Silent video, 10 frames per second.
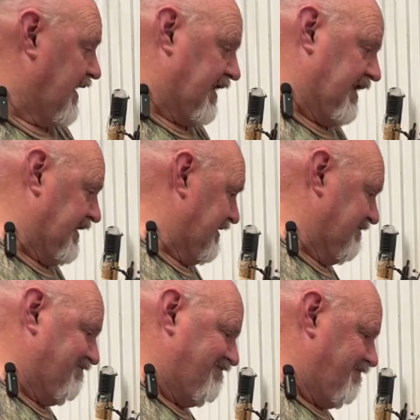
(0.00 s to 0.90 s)

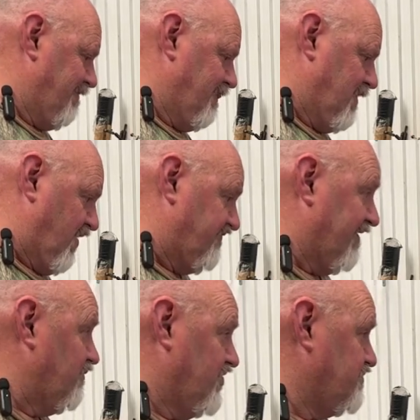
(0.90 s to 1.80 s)
I
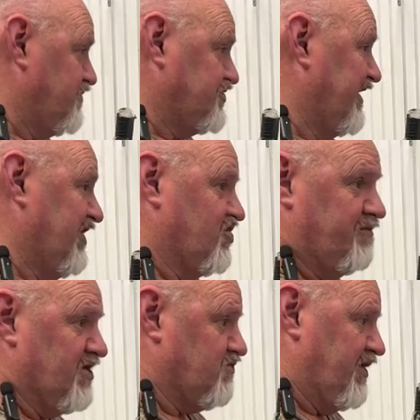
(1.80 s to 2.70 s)
found with this machine, it's the
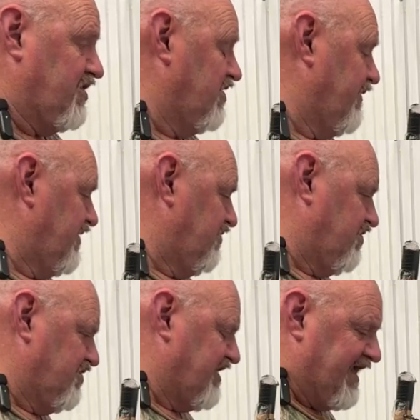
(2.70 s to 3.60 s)
best way to do it. You
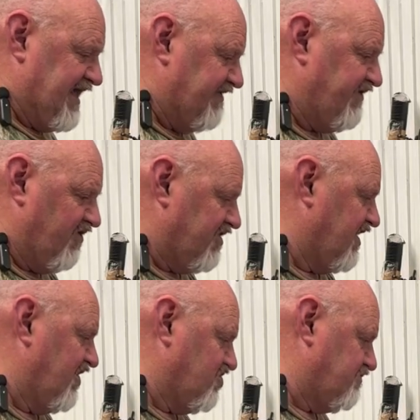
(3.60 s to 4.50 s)
can take heavier
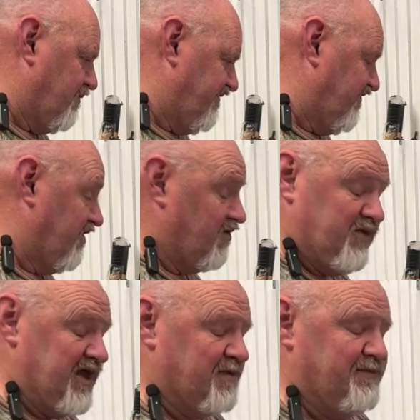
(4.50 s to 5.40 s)
cuts, but we find that we
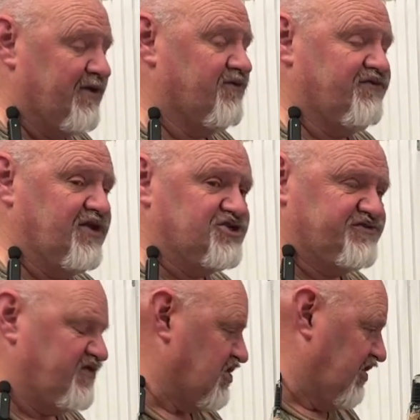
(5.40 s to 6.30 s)
get a better finish
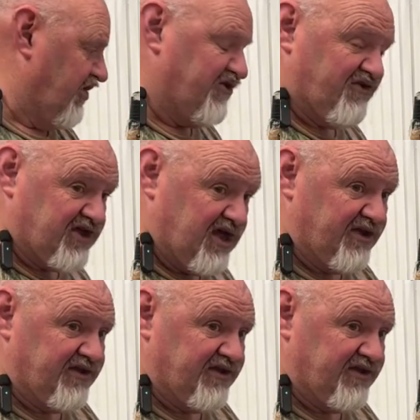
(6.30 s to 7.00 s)
if it's a lighter cut.